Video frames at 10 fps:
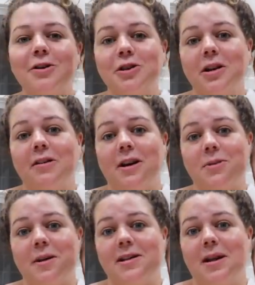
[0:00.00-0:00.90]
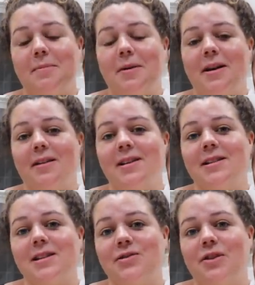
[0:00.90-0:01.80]
Usually Grace wakes up at like
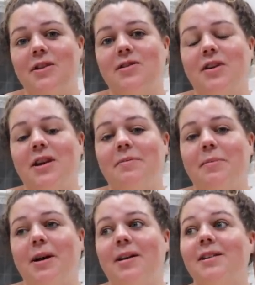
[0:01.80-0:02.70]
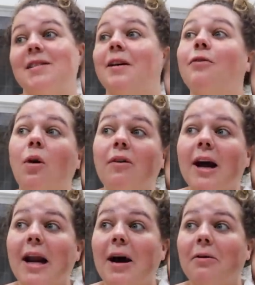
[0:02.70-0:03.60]
six for this feed, but it's like four
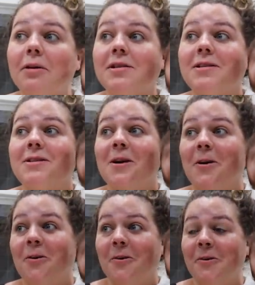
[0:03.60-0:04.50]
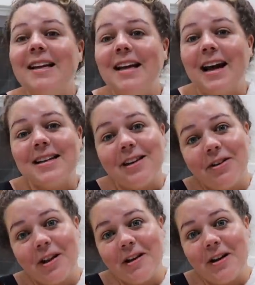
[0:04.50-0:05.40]
right now. So yeah,
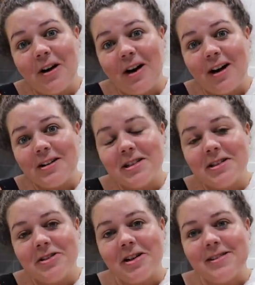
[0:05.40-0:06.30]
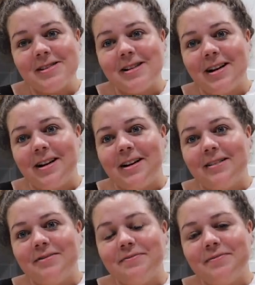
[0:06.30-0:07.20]
definitely not just uh,
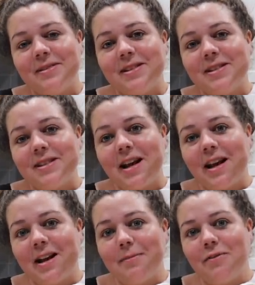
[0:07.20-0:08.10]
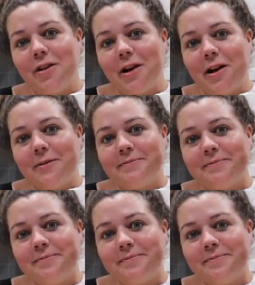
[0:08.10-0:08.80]
staying up for the day.